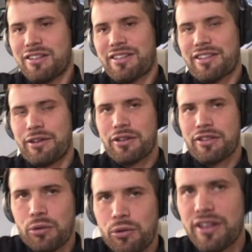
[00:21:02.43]
So
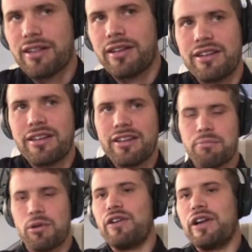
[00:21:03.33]
it's always a
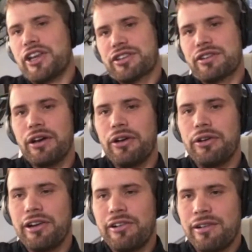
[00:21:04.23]
privilege to go
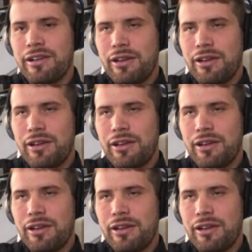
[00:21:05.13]
there.